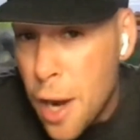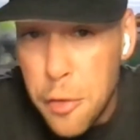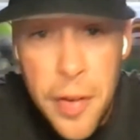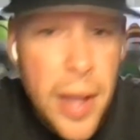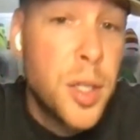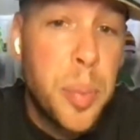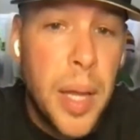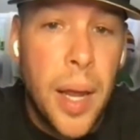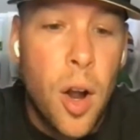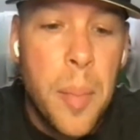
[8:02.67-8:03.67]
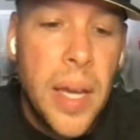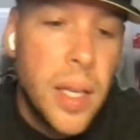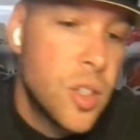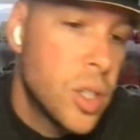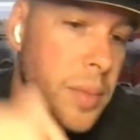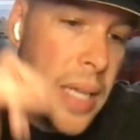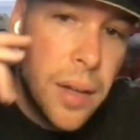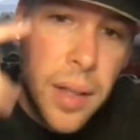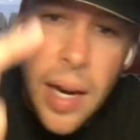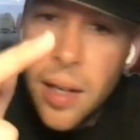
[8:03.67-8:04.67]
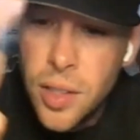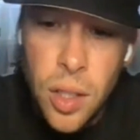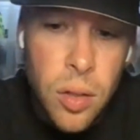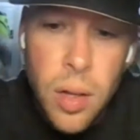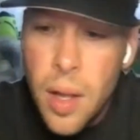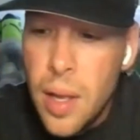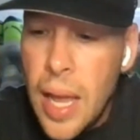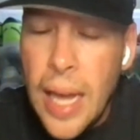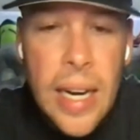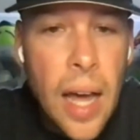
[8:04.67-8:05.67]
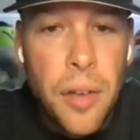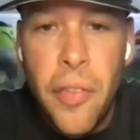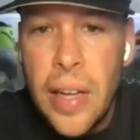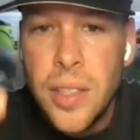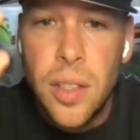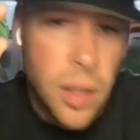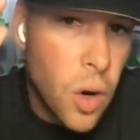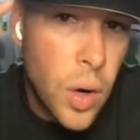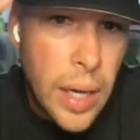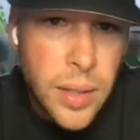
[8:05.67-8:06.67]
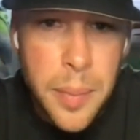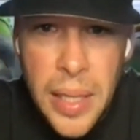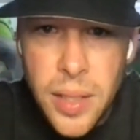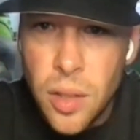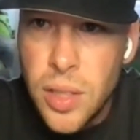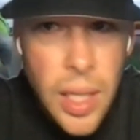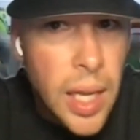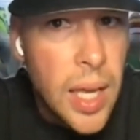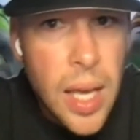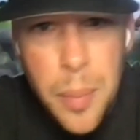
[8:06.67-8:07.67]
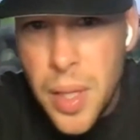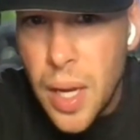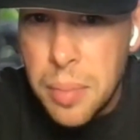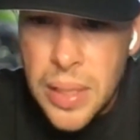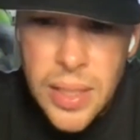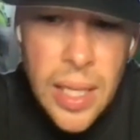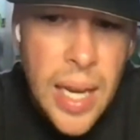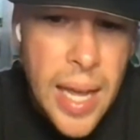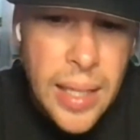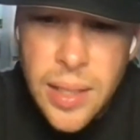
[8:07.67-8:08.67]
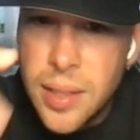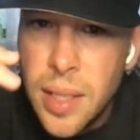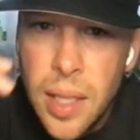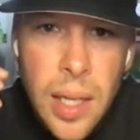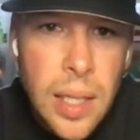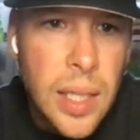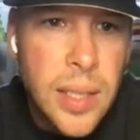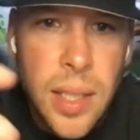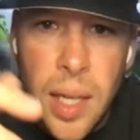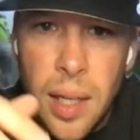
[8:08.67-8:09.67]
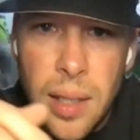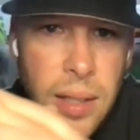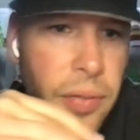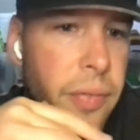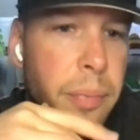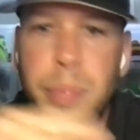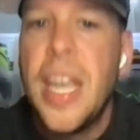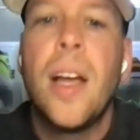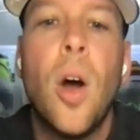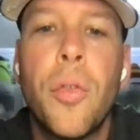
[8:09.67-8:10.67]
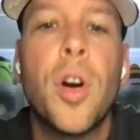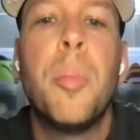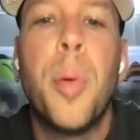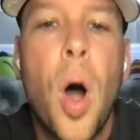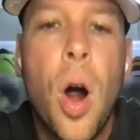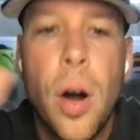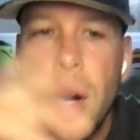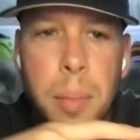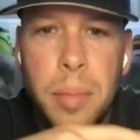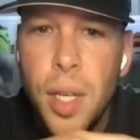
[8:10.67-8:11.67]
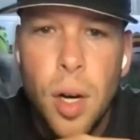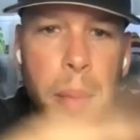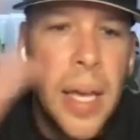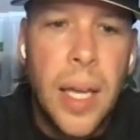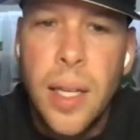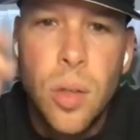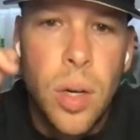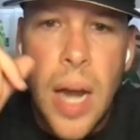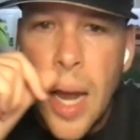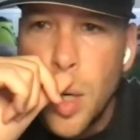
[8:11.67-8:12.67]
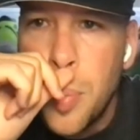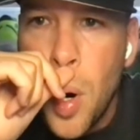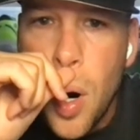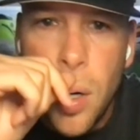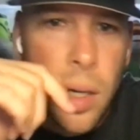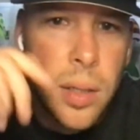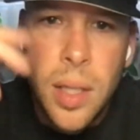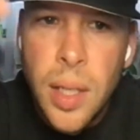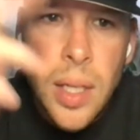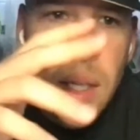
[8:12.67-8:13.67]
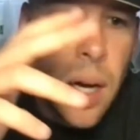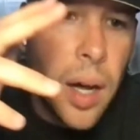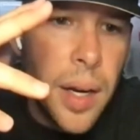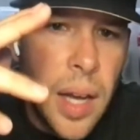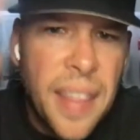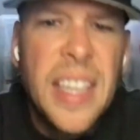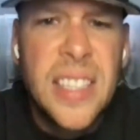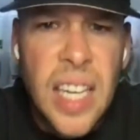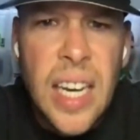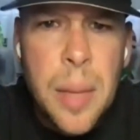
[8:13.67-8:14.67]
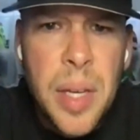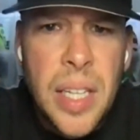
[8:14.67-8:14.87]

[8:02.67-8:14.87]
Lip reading: of Niner fans are planning on making the trip down there. So any Niner fans that are going out to Mexico City, hit me up. Let's connect. Let's take over a bar and make it into a Niner bar on I think Sunday,